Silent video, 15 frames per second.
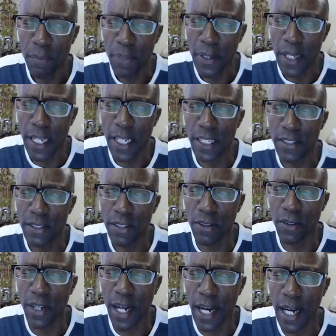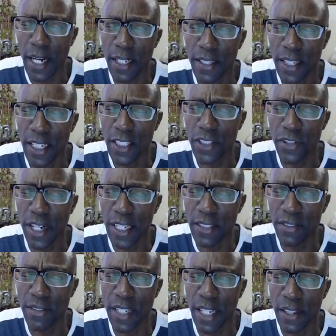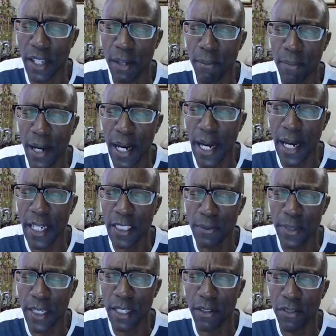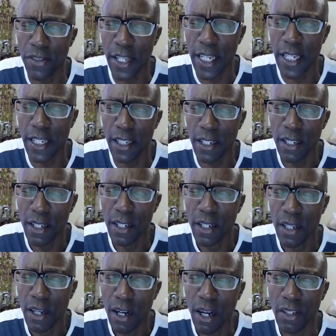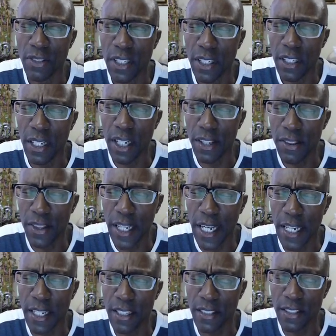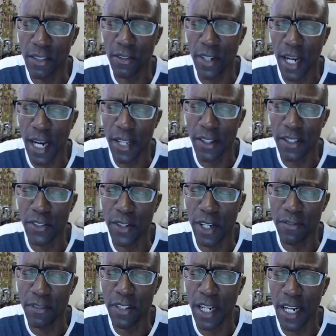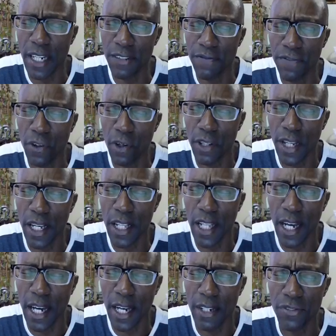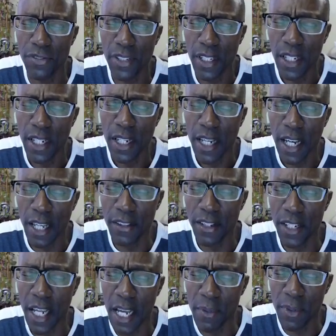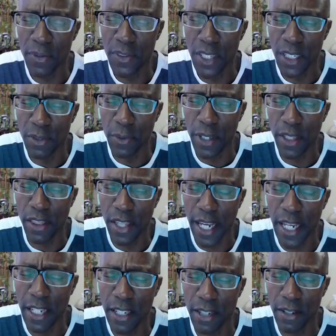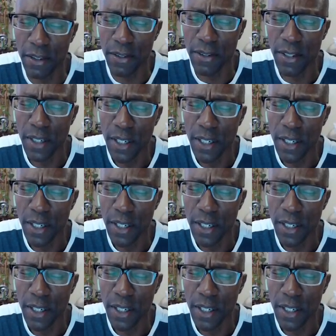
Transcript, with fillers: Peace, oh God, that transcend their minds, begin to think on the good things, oh God, that you have done for their lives in the name of Jesus. We thank you.